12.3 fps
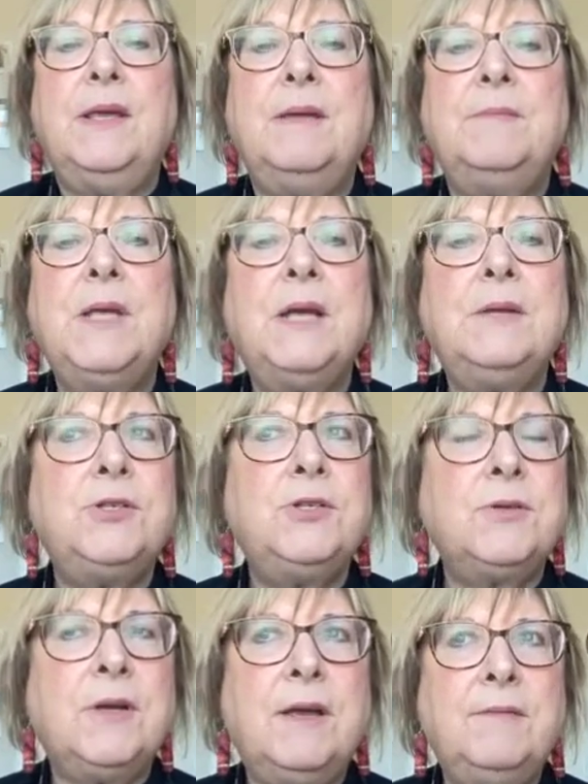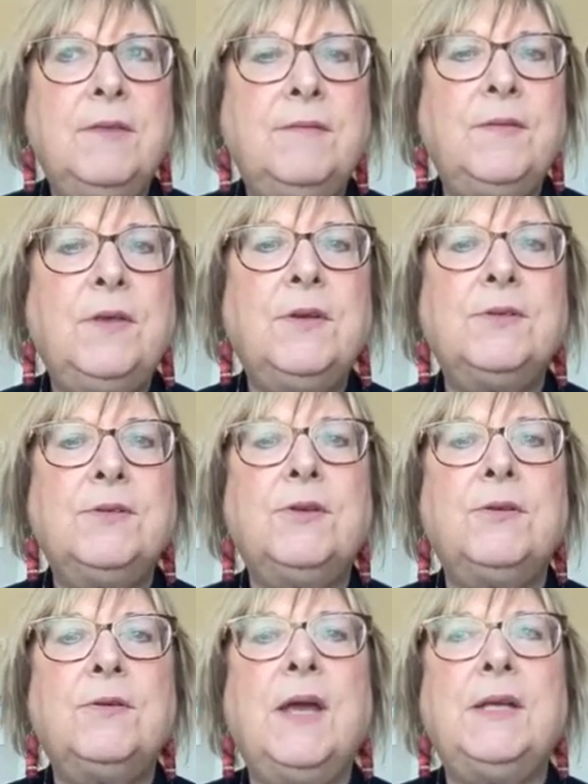I'm not sure I have the figures
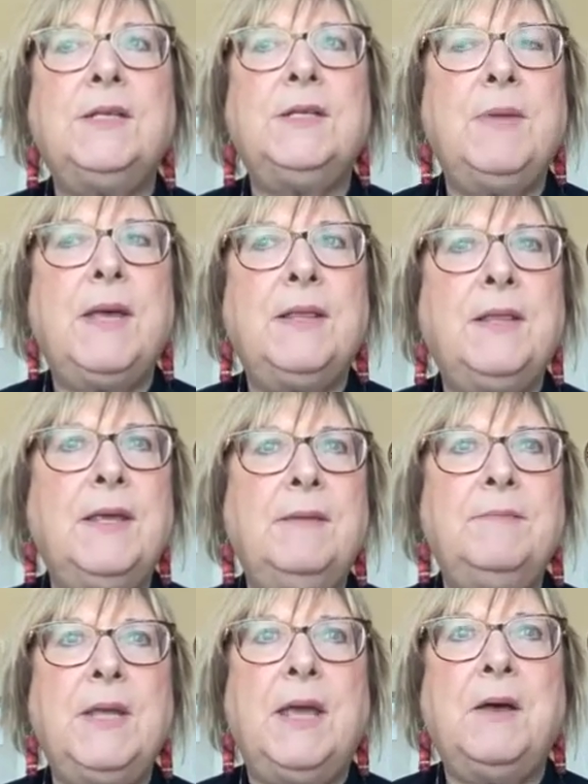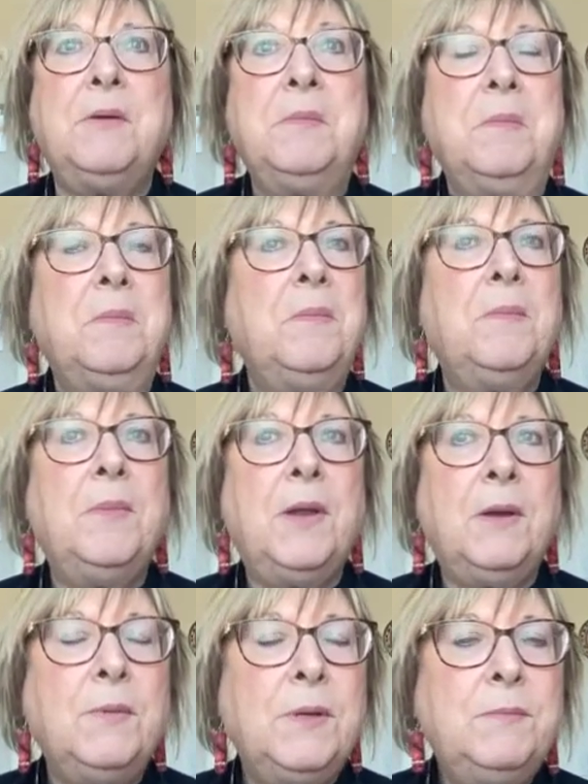correct in Bethlehem now, but
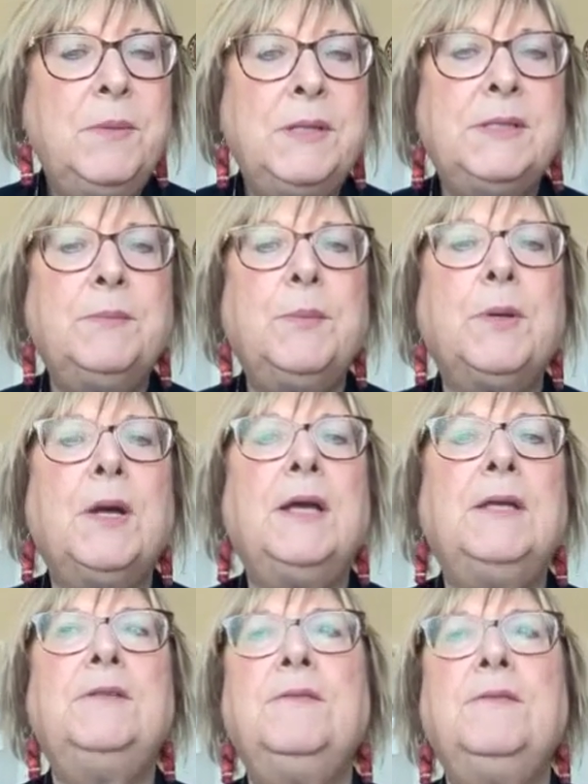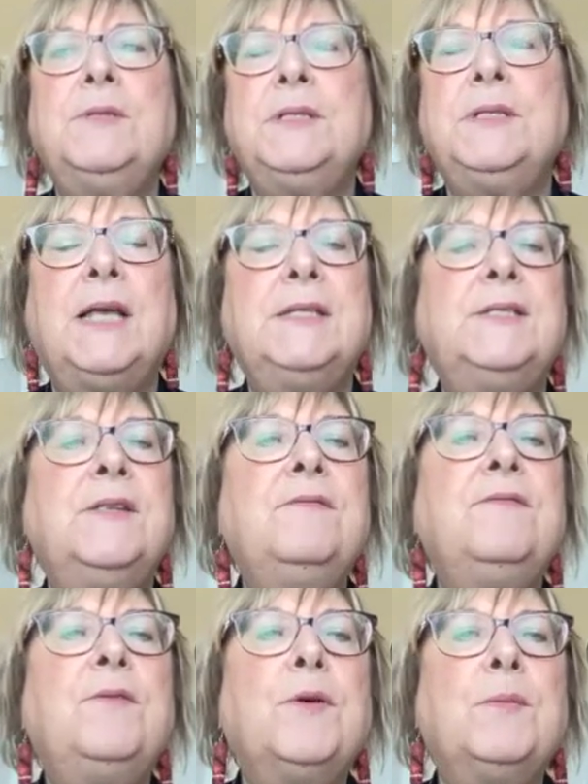I wouldn't be surprised if it was less than
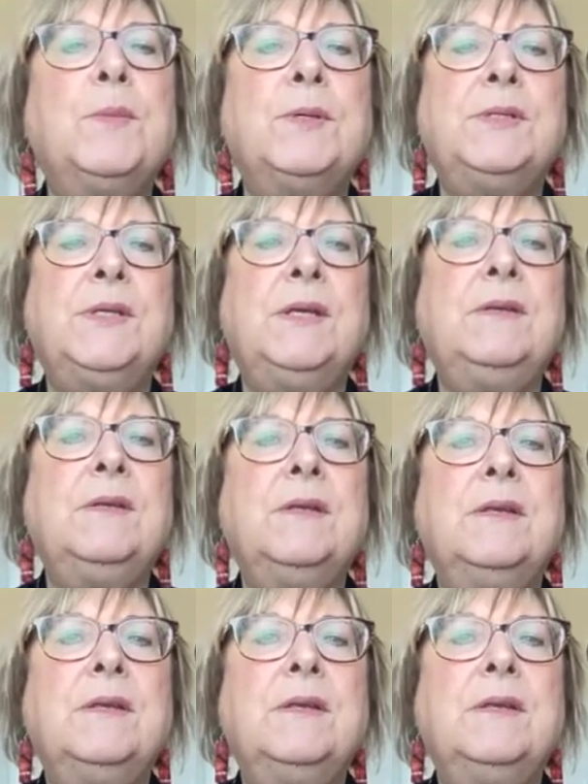4%.